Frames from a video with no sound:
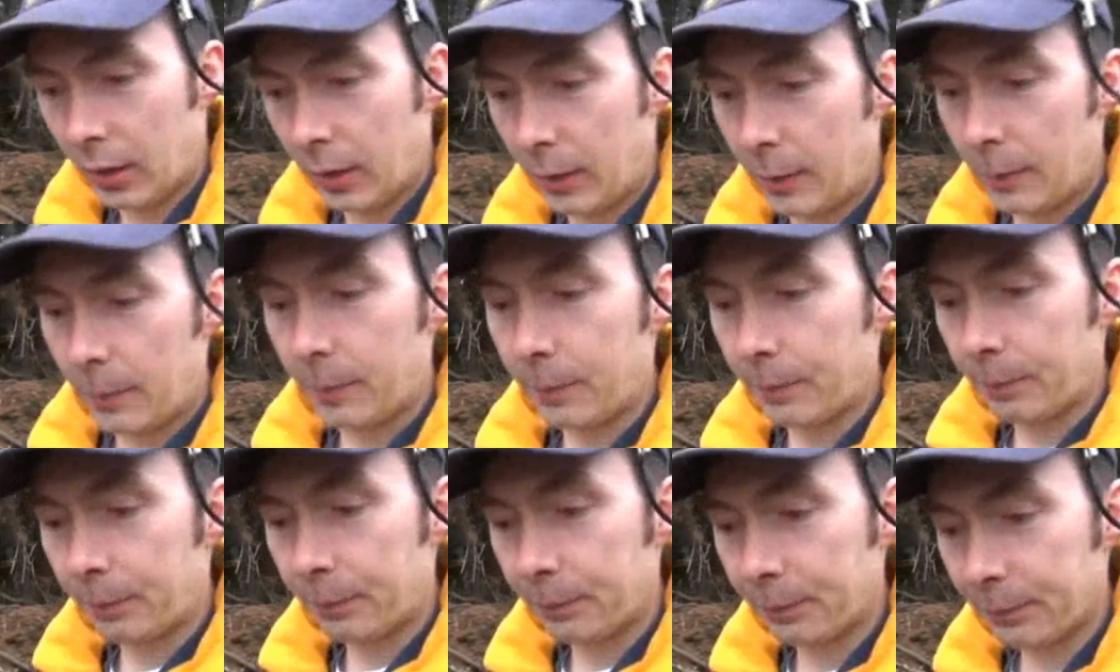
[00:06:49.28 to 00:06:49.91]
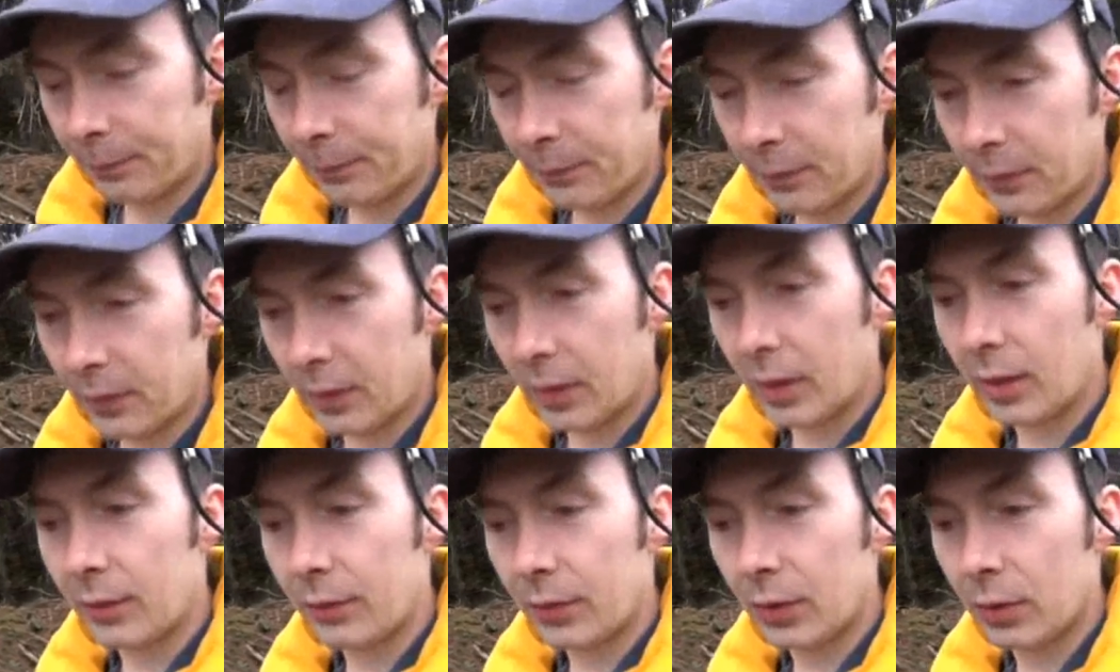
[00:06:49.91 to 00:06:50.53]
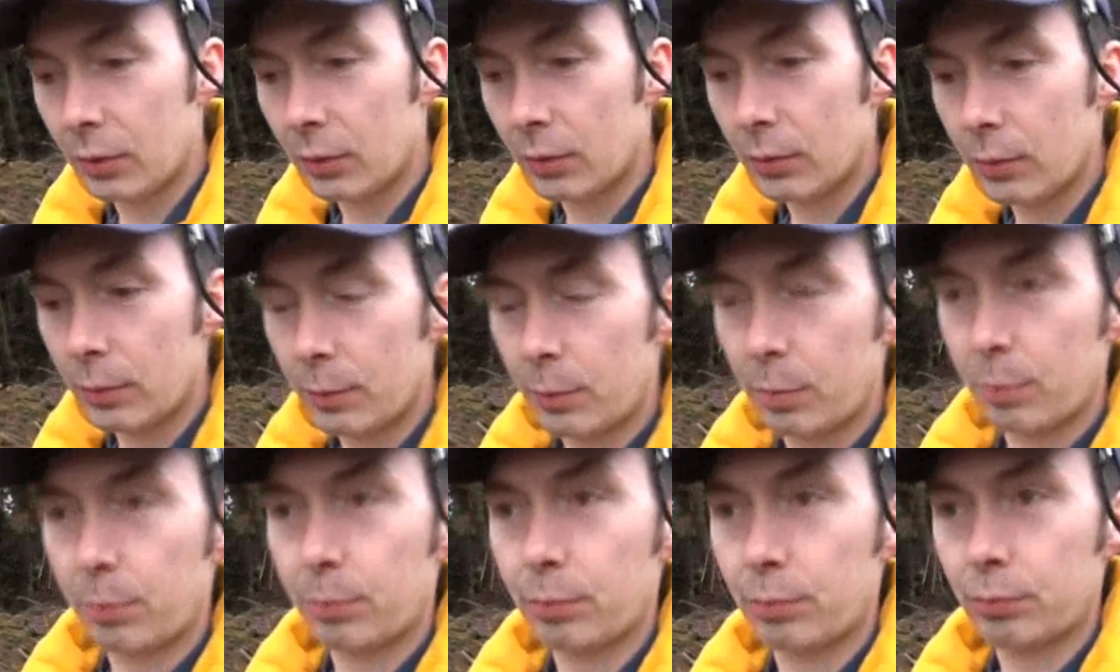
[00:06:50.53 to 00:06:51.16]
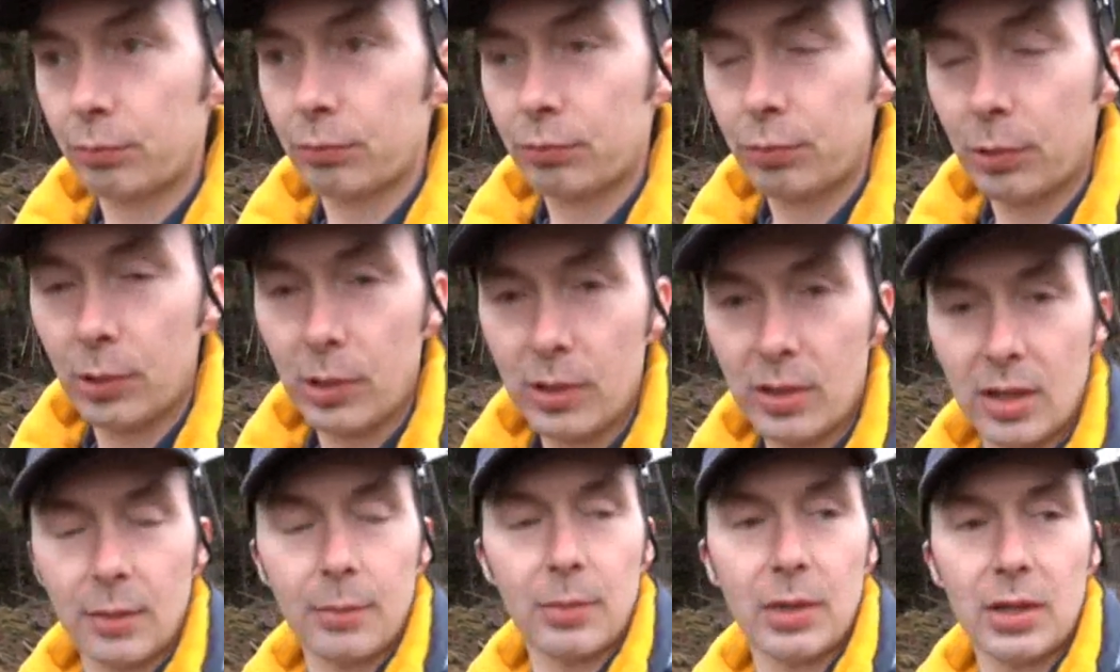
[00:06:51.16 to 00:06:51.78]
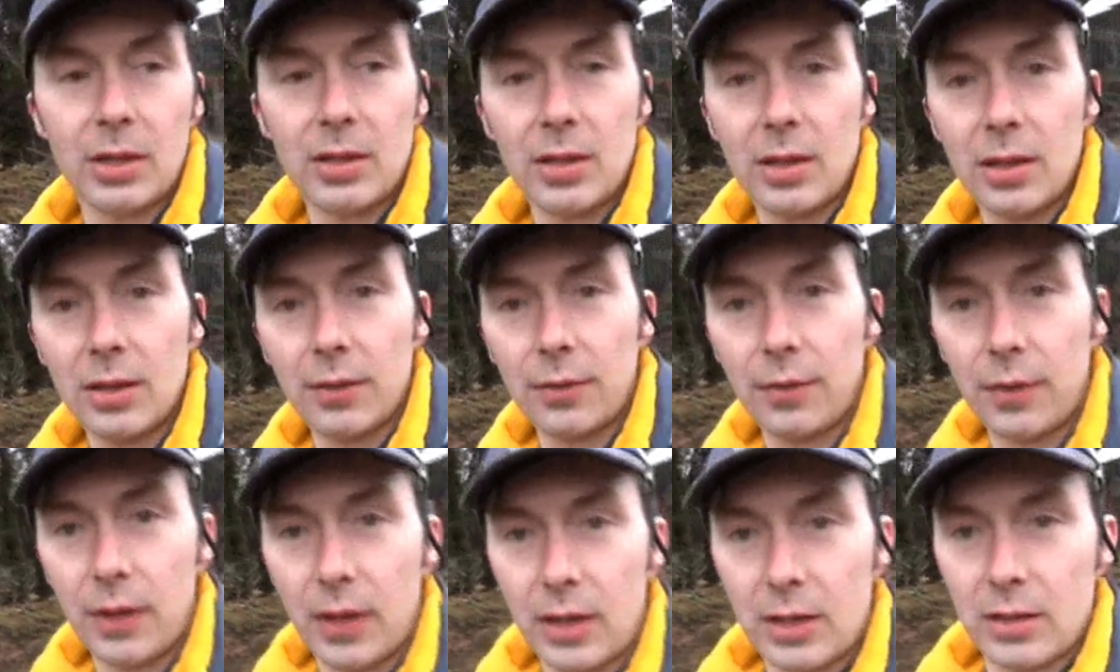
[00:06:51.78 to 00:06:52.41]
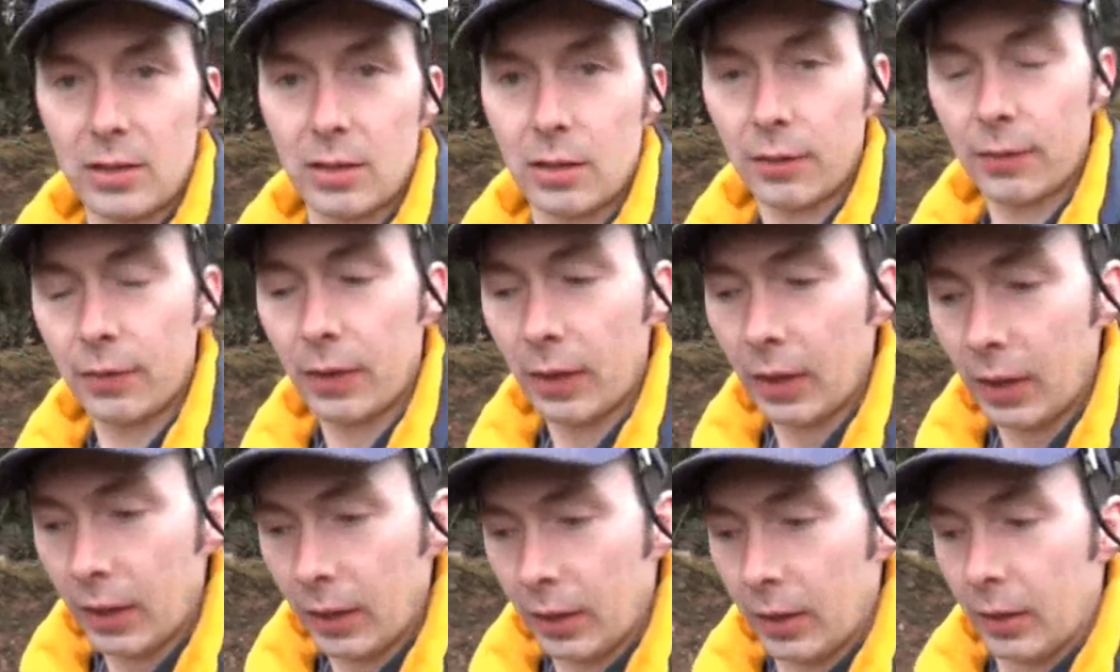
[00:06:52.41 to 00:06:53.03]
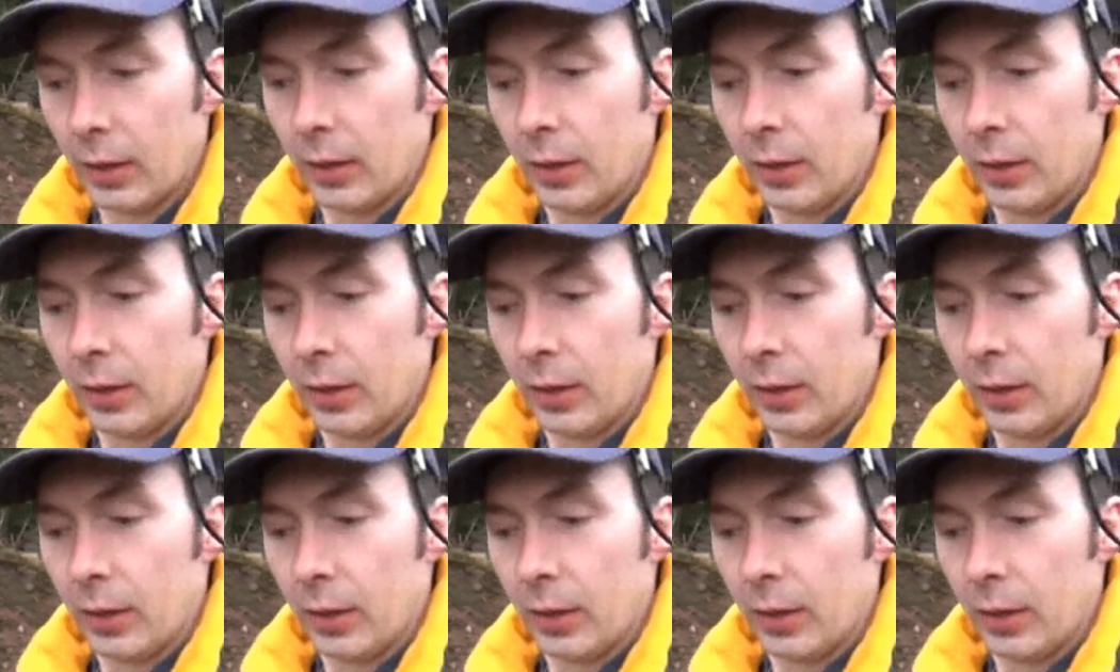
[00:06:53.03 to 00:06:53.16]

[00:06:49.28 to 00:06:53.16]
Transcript: um, if you put something to the effect of,